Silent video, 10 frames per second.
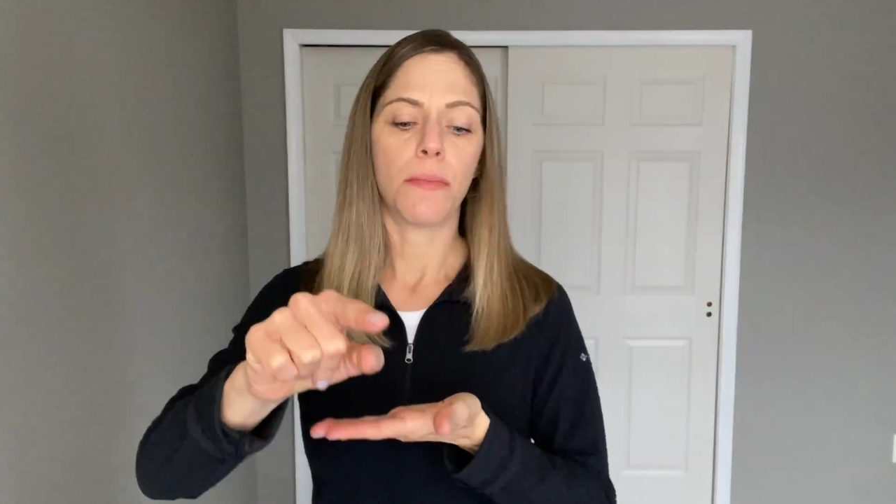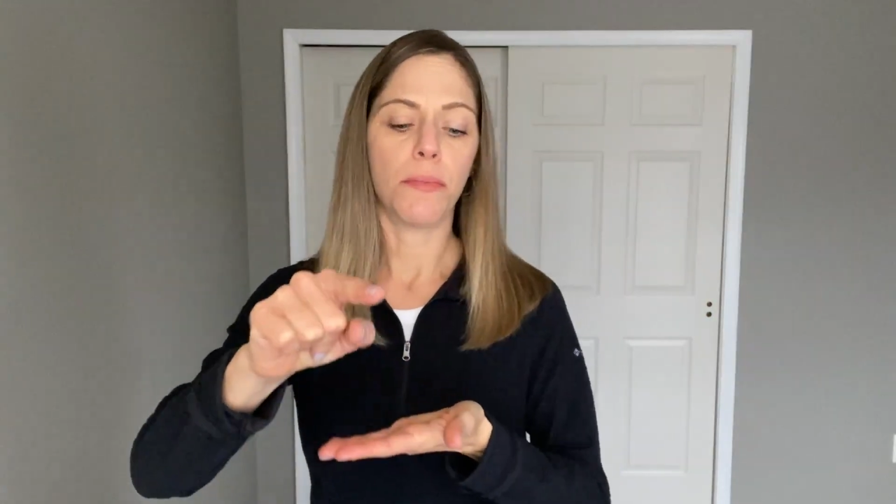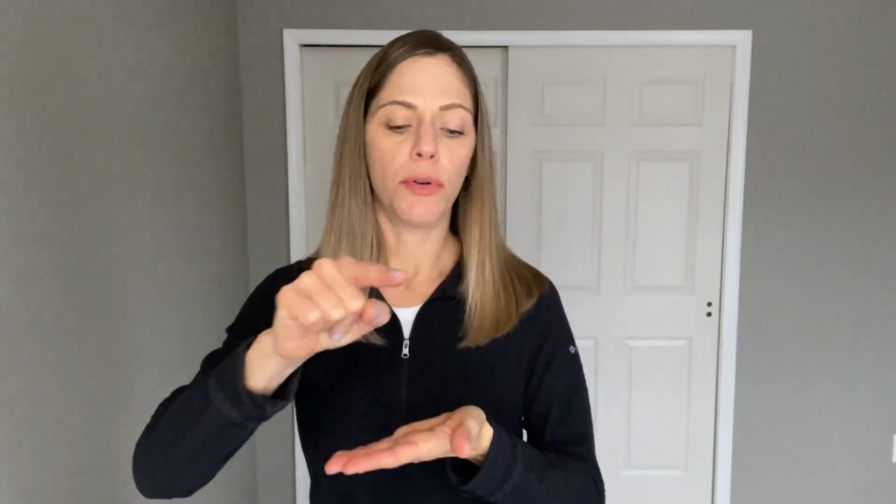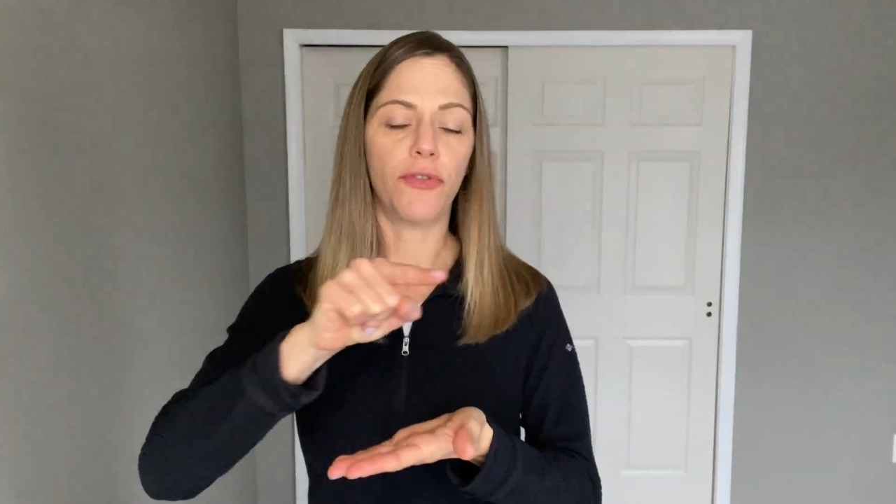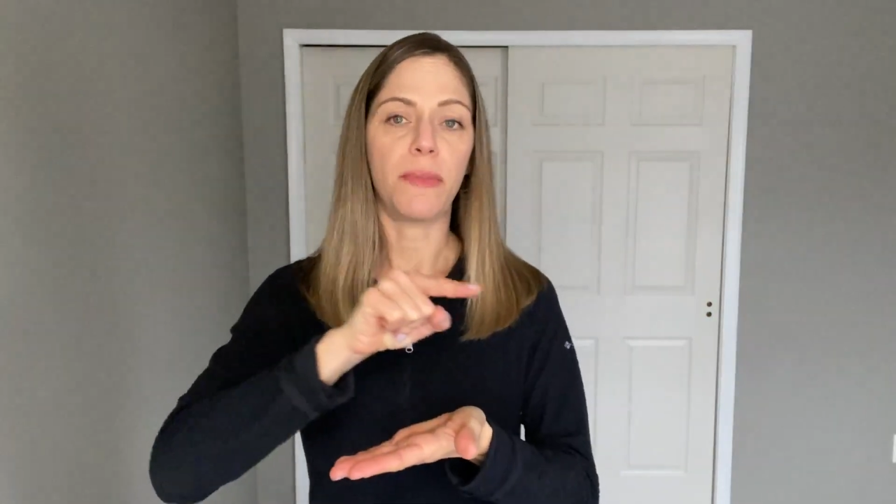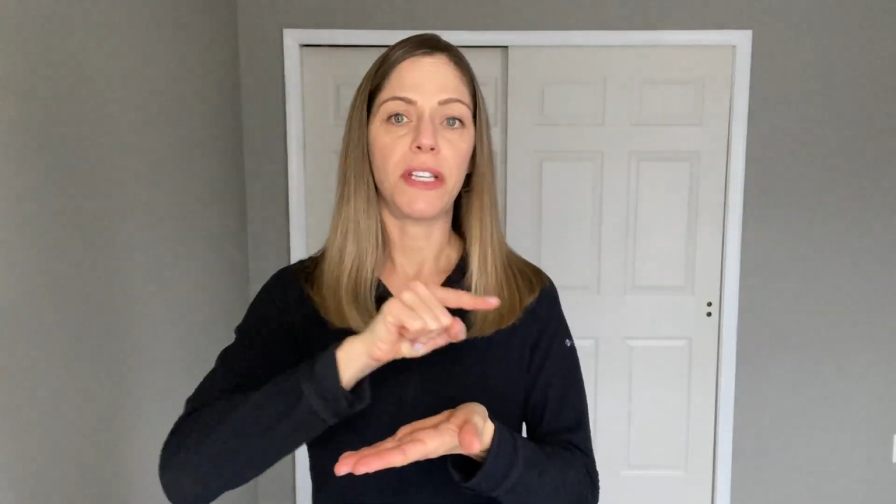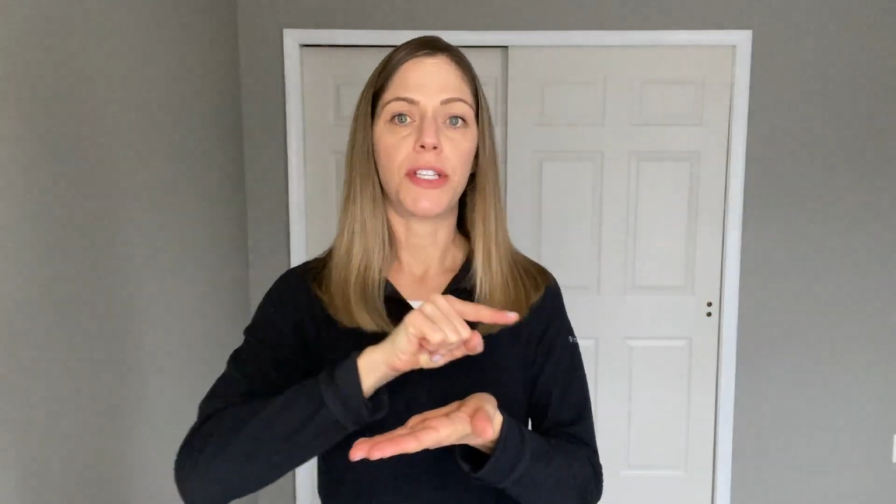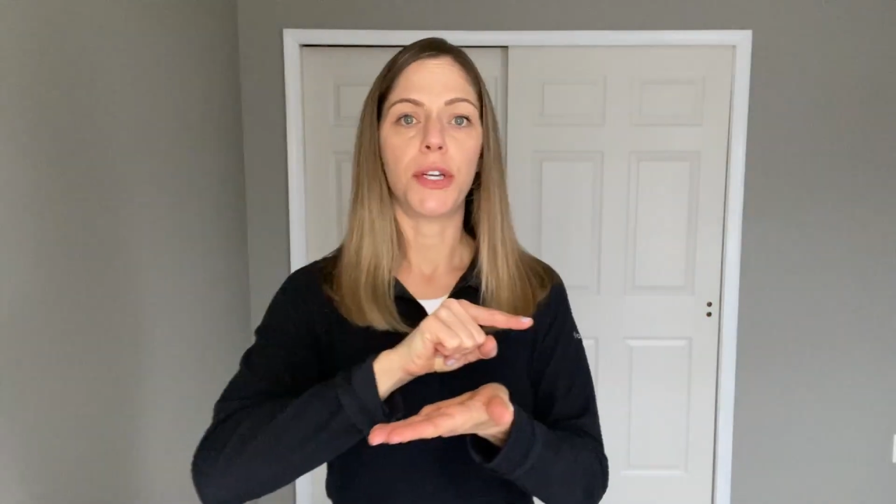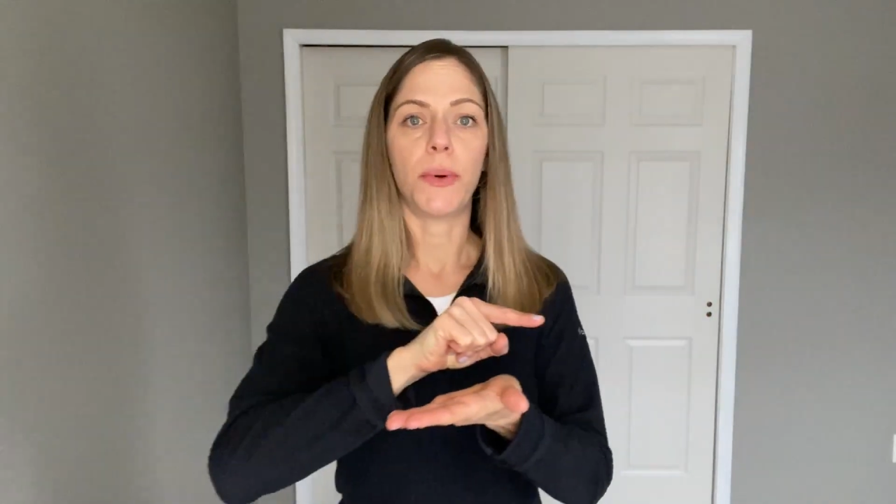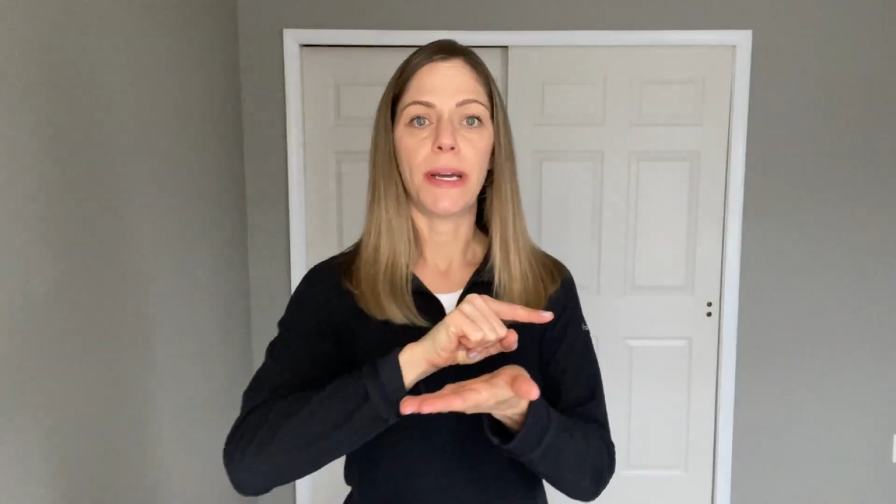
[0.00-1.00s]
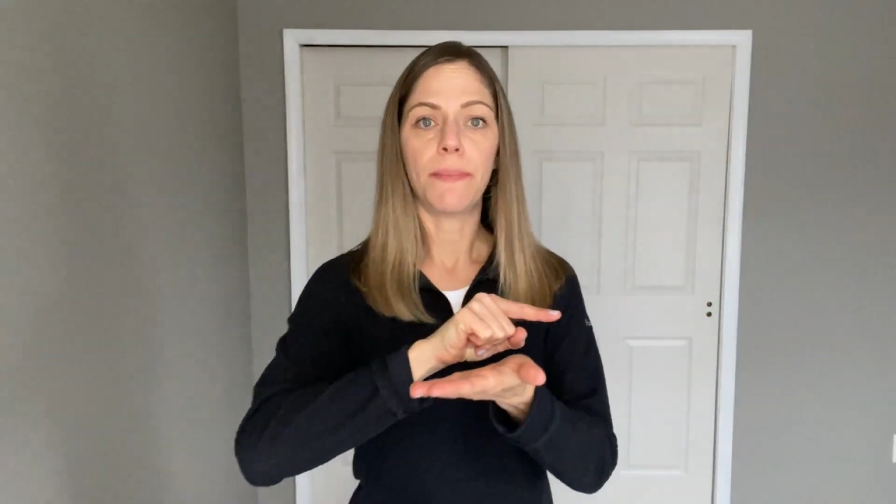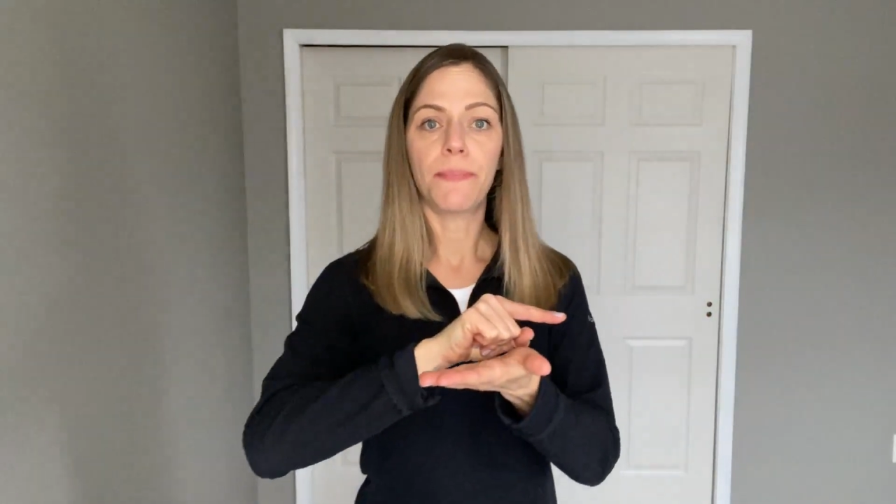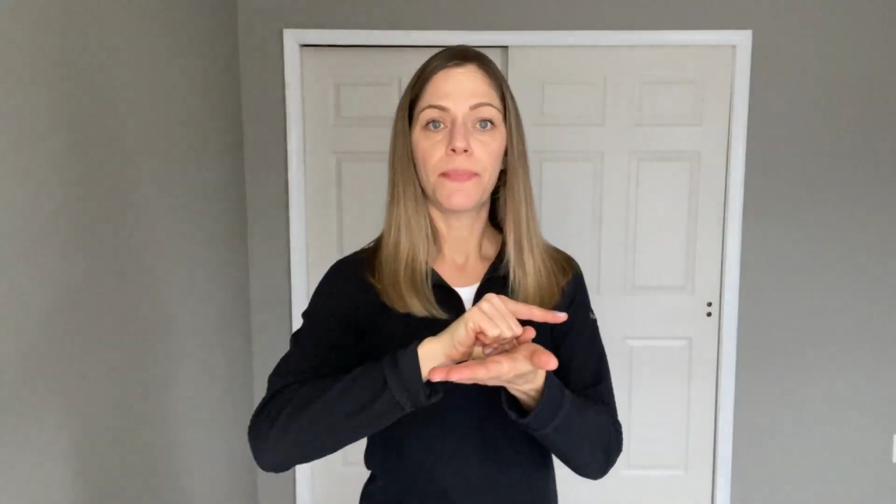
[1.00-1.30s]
movement to it.